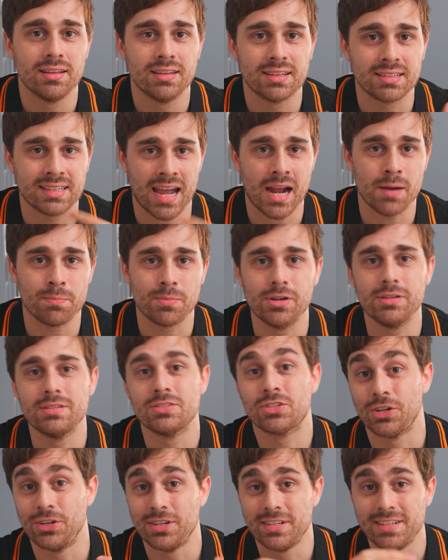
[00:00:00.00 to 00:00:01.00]
the camera
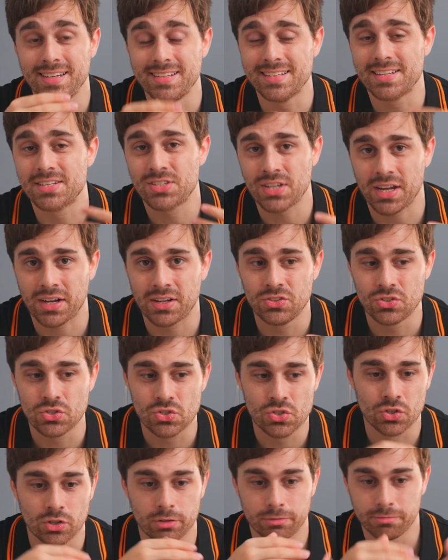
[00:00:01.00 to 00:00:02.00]
is going to need a second to
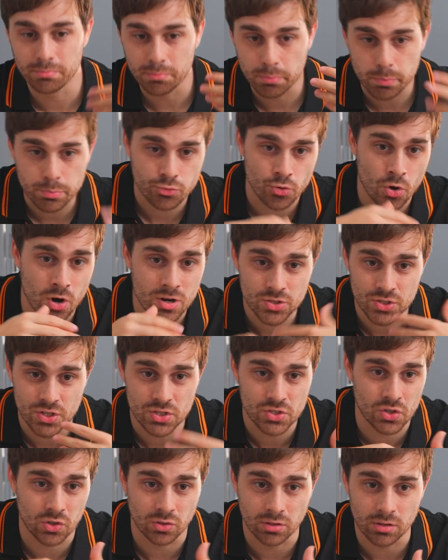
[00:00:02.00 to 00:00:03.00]
sort of
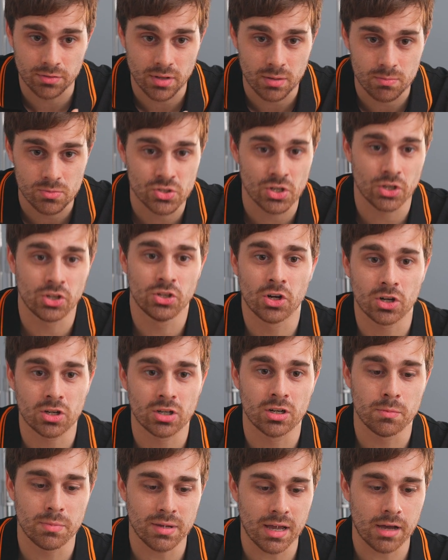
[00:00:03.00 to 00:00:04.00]
process all of them. So you're not
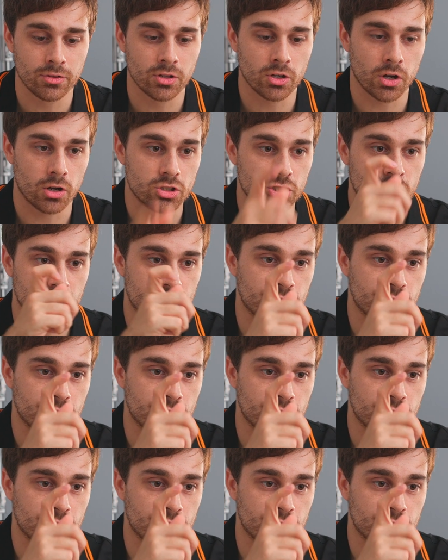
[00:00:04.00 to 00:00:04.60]
going to be able to go